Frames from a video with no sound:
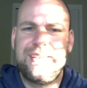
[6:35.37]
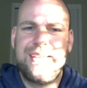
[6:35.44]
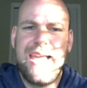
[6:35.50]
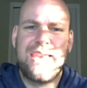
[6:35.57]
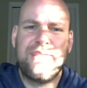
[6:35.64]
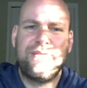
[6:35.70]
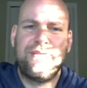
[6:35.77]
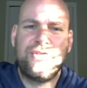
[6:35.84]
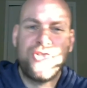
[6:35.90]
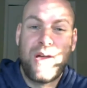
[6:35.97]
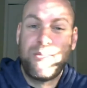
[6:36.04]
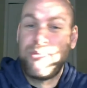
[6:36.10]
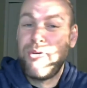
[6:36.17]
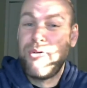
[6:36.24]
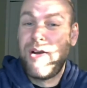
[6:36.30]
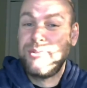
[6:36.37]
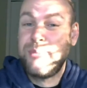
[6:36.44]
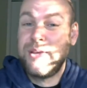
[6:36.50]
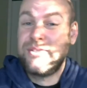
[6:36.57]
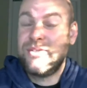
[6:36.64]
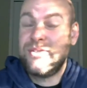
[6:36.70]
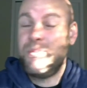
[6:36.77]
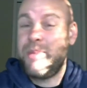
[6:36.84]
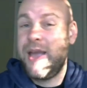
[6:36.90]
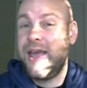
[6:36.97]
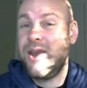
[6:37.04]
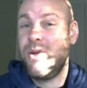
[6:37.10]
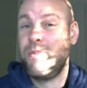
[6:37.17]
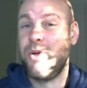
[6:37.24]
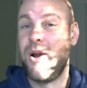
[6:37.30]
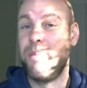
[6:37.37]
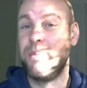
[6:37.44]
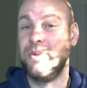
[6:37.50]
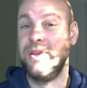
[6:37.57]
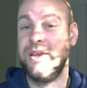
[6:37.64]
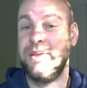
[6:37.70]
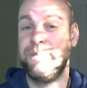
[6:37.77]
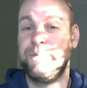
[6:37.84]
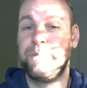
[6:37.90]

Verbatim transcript: debt if job prospects don't pan out properly.